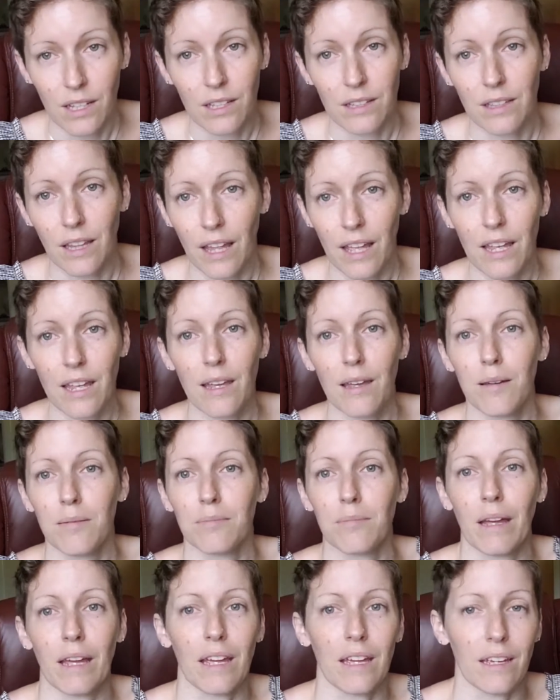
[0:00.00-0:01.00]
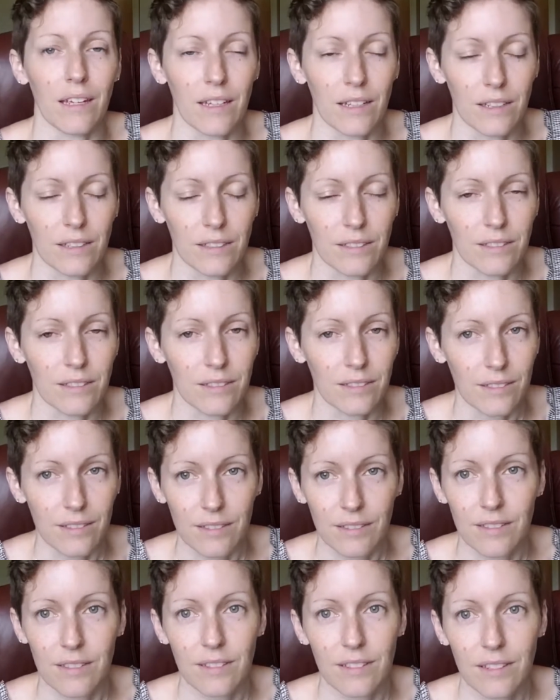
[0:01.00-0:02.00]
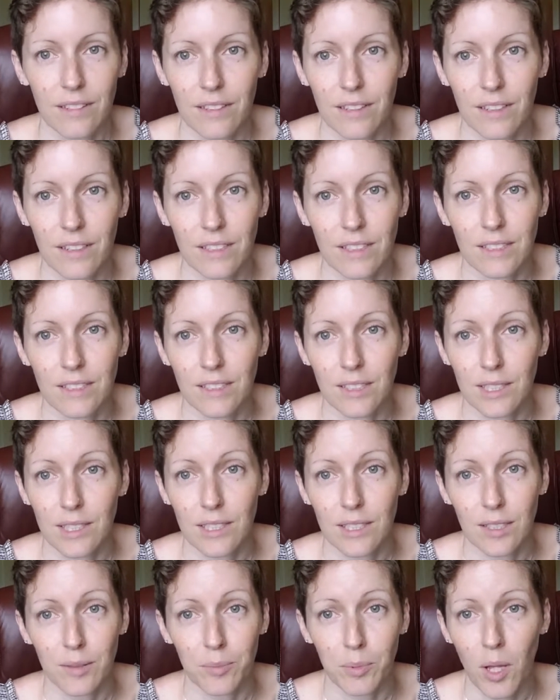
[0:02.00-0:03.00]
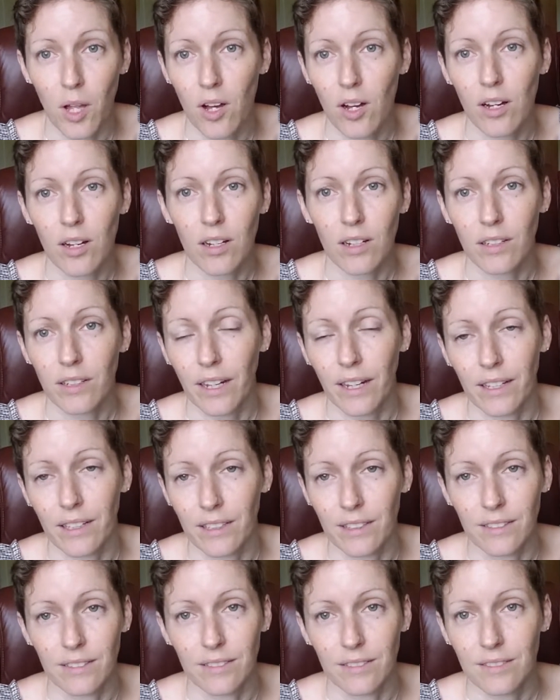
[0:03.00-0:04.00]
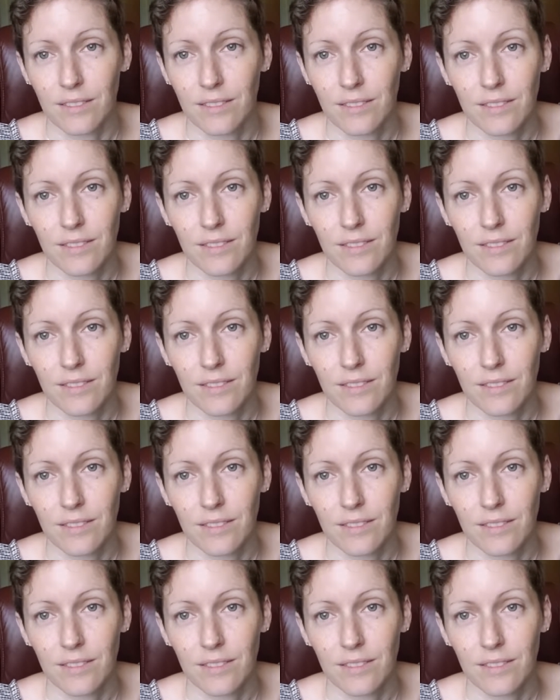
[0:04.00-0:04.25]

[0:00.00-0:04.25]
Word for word: them and the blog and